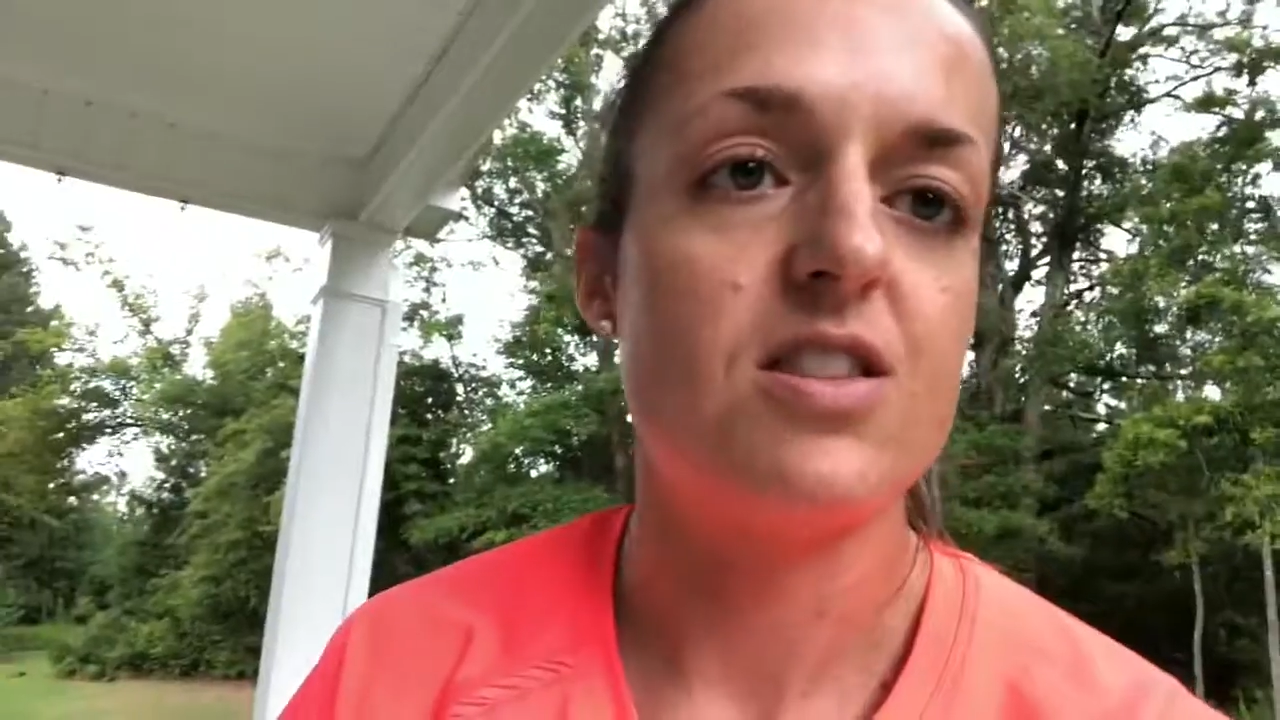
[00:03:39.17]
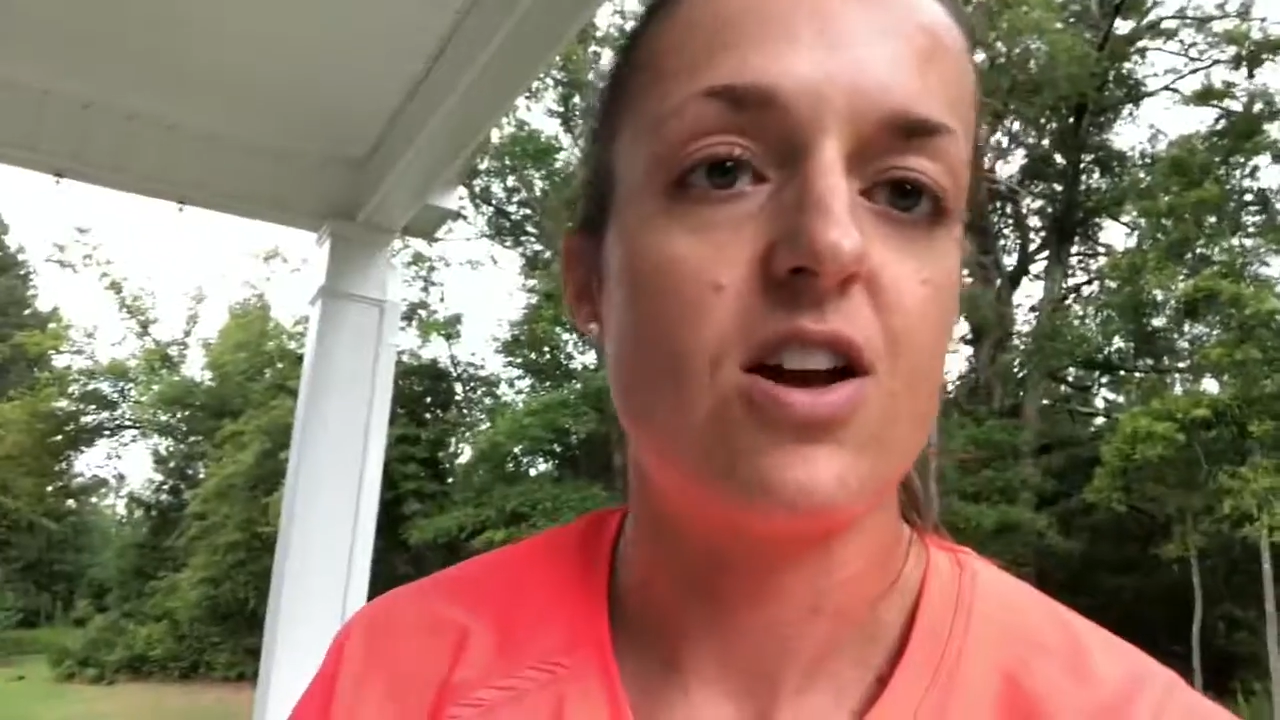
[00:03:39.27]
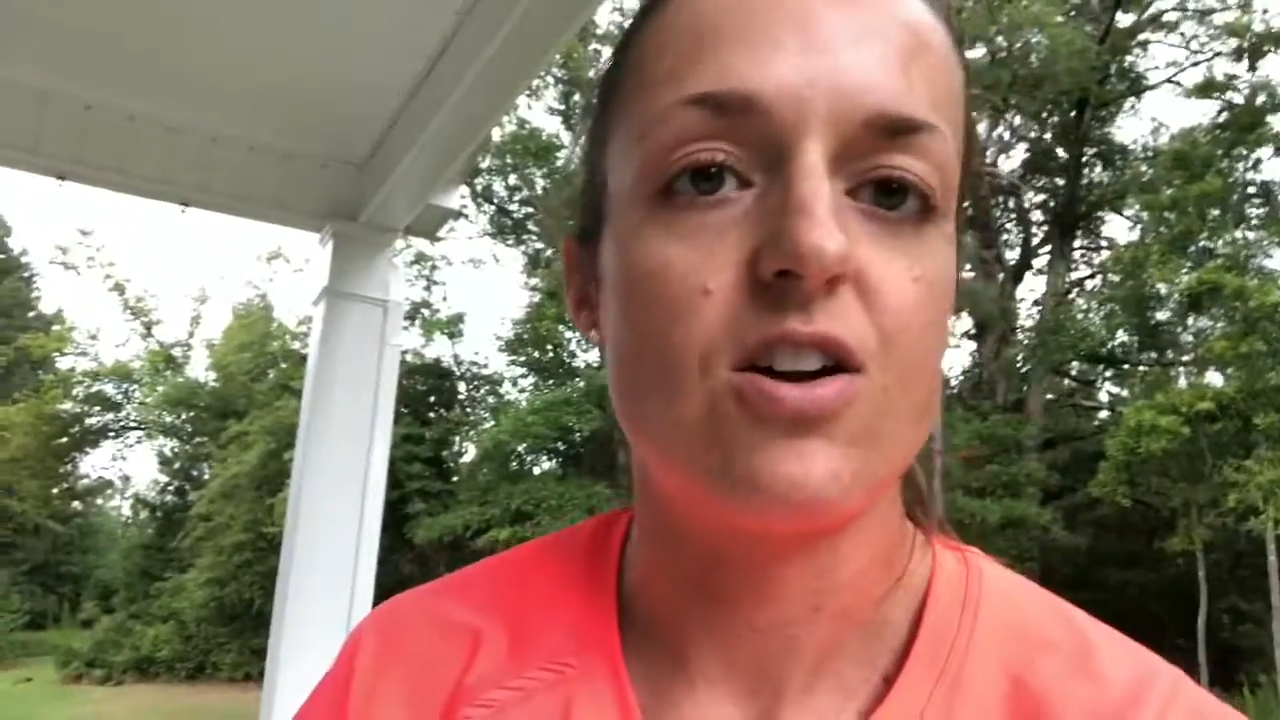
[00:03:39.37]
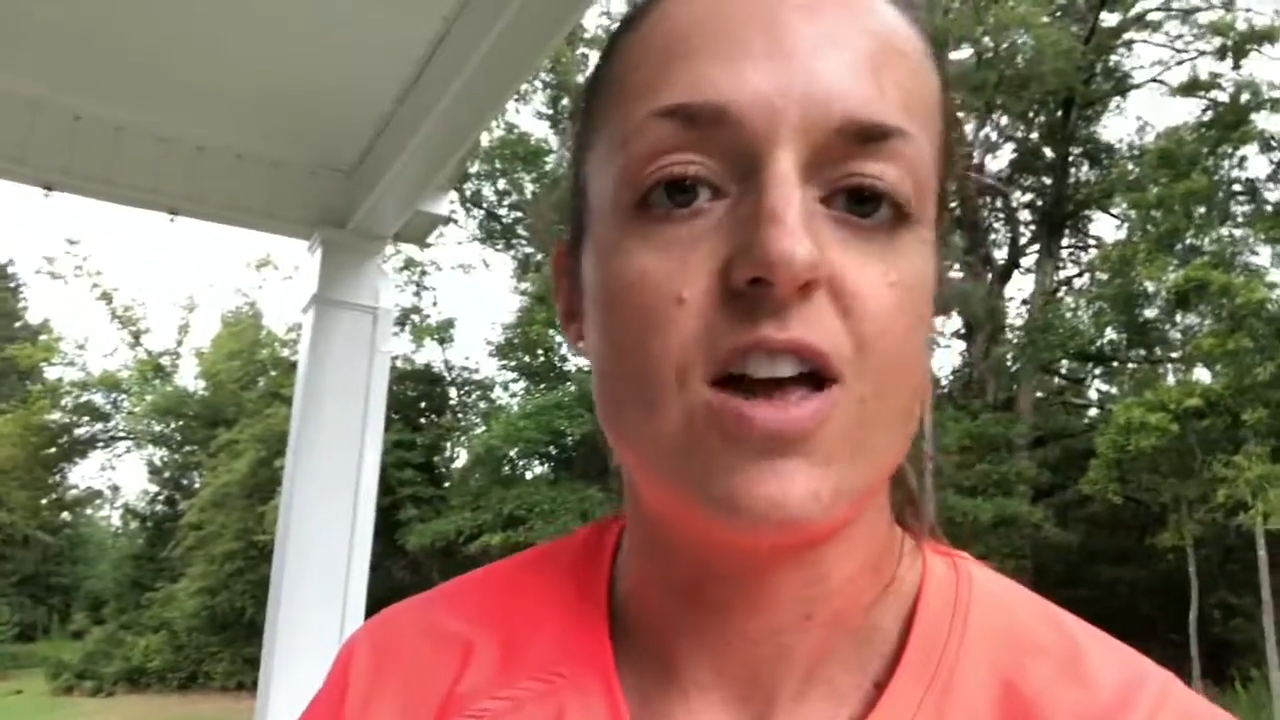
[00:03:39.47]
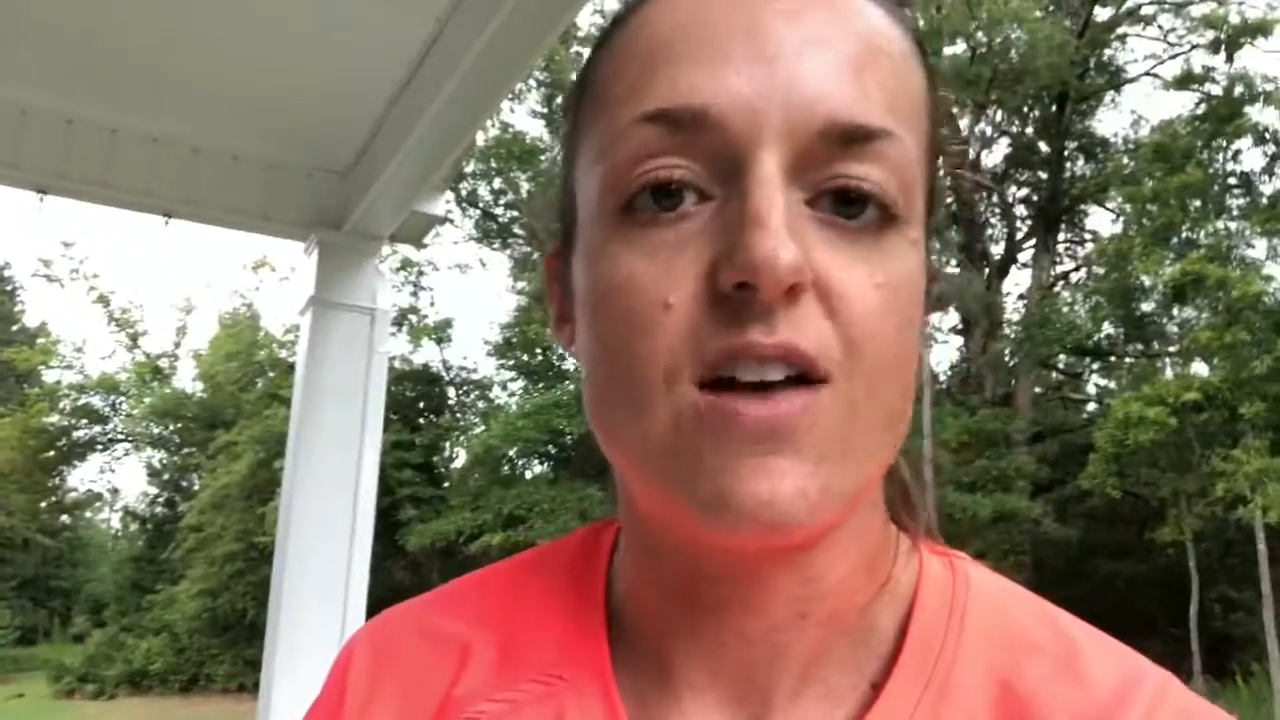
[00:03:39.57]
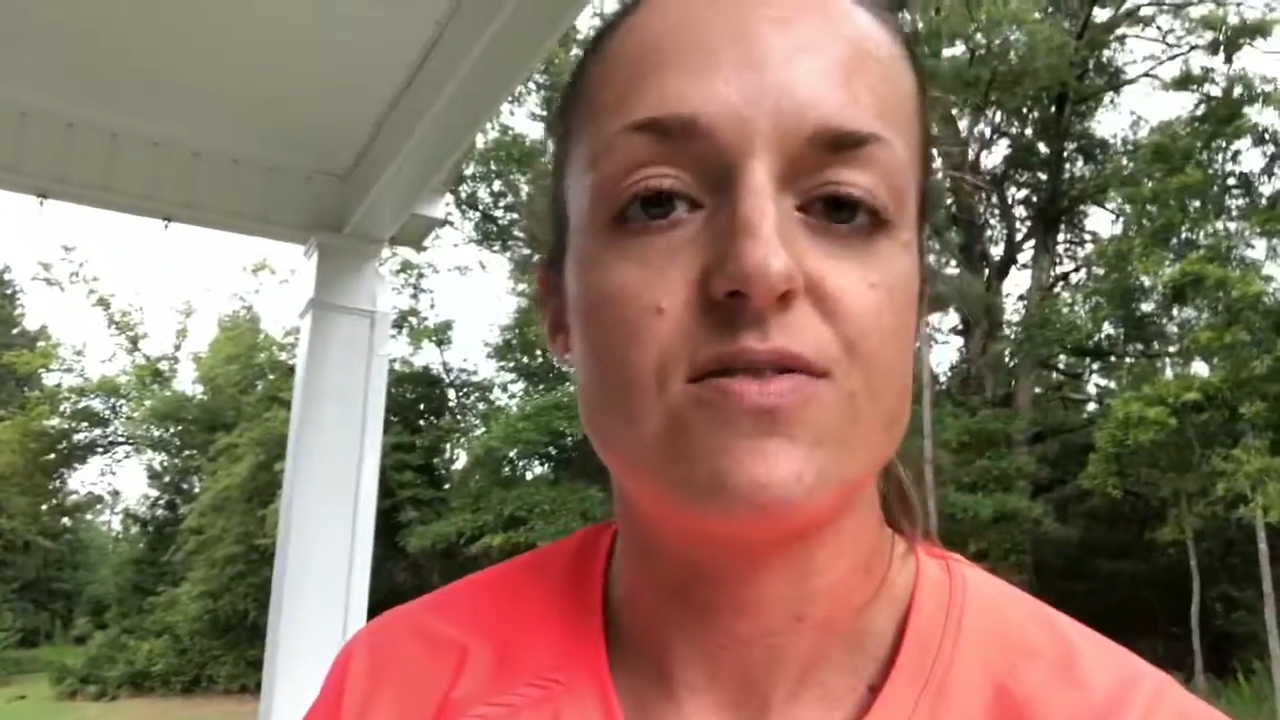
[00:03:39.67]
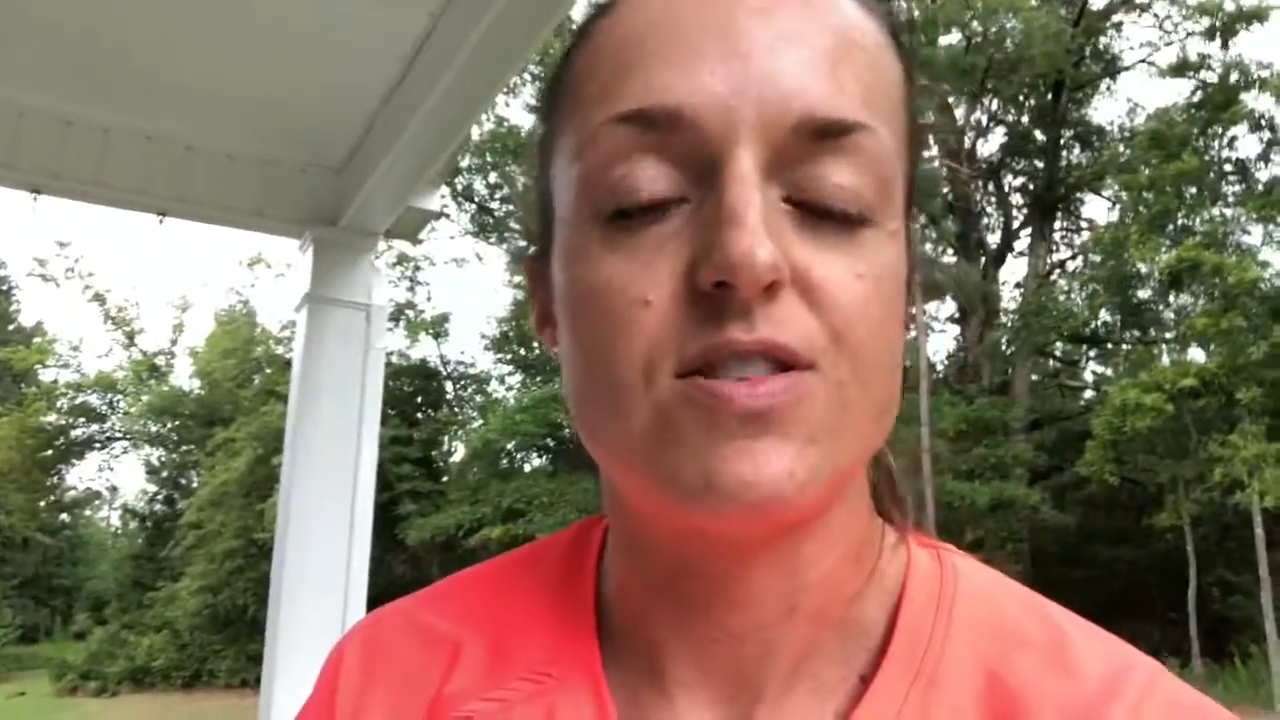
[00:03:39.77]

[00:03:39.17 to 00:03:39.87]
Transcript: that they already have.